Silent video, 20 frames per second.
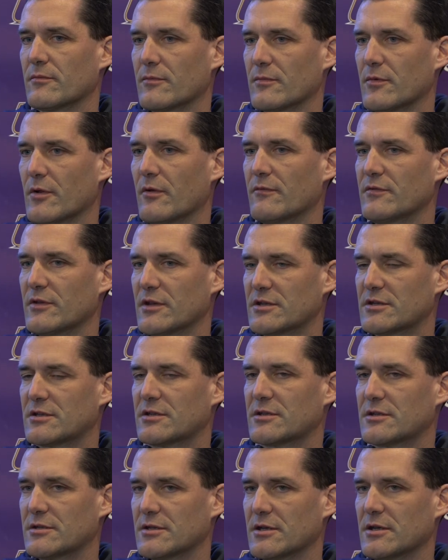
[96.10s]

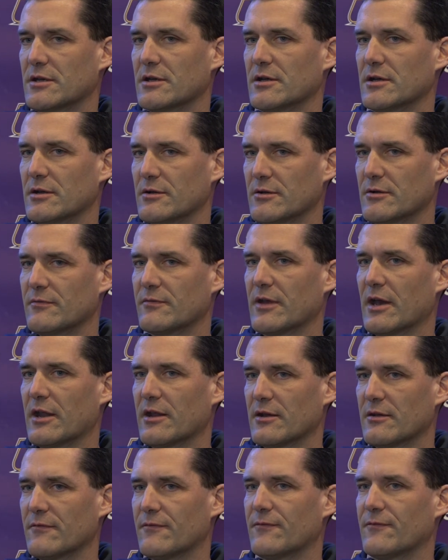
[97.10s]
we've got
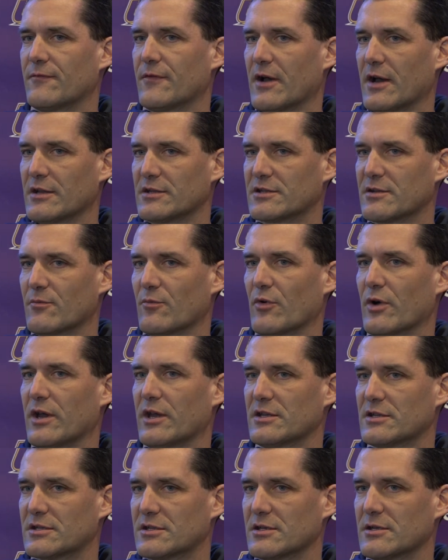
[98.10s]
to find some
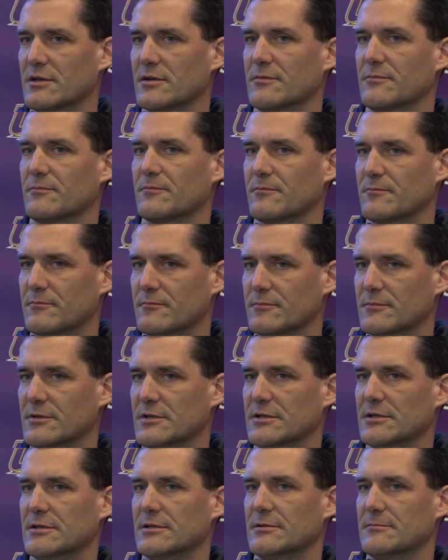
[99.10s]
ways to
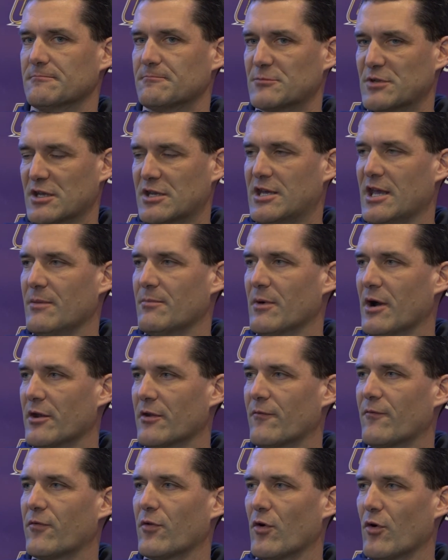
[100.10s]
keep him on
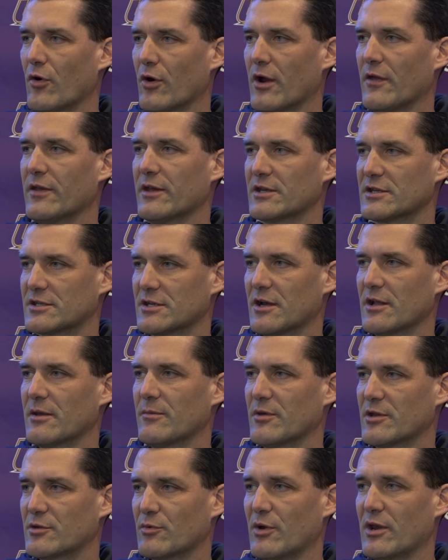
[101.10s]
the floor. I think Sully,
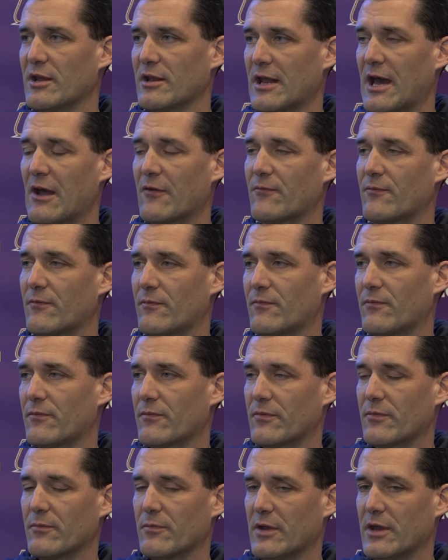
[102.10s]
between not
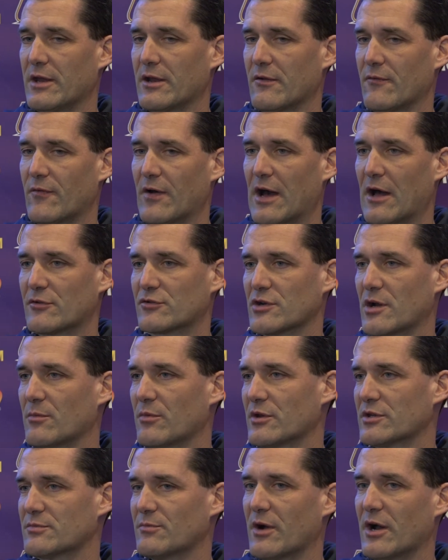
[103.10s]
being in foul
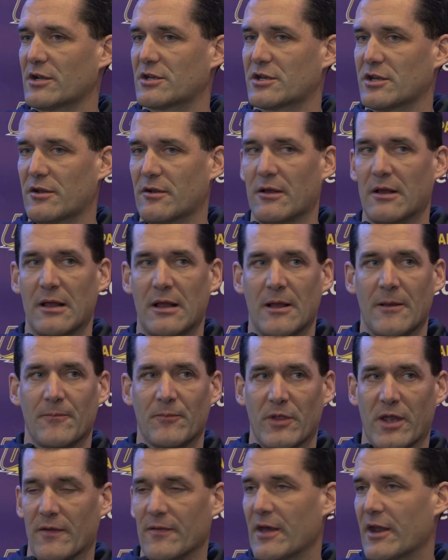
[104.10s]
trouble as much and
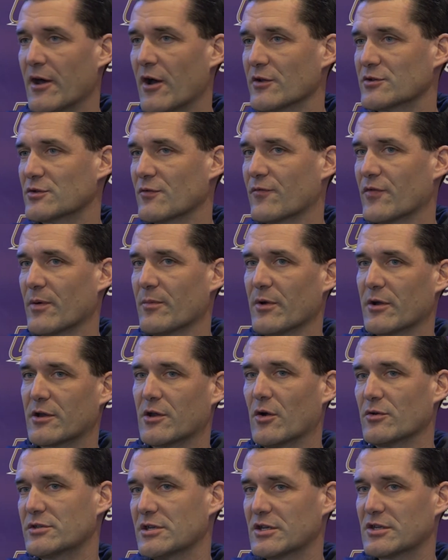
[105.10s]
then also from a
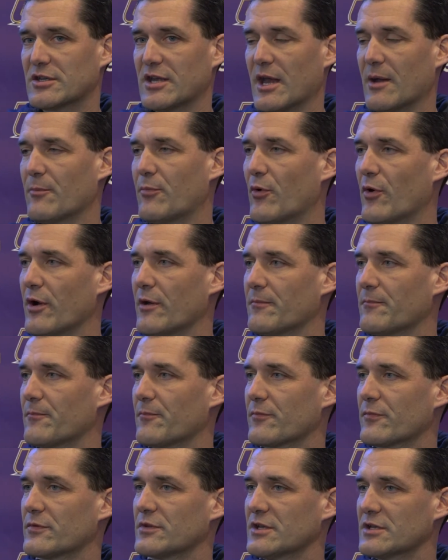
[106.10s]
coaching standpoint,
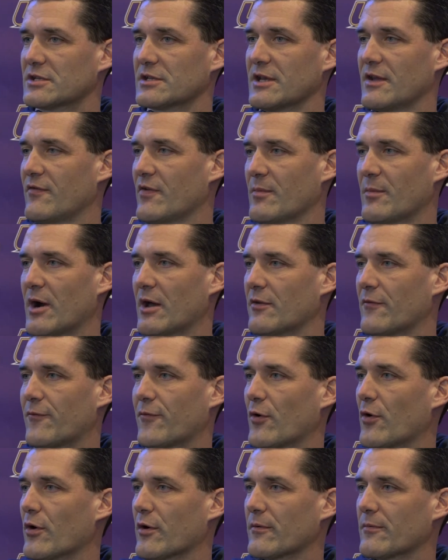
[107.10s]
just leaving him on the
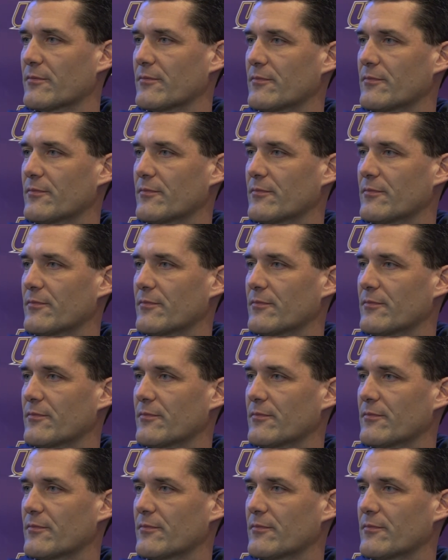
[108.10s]
floor,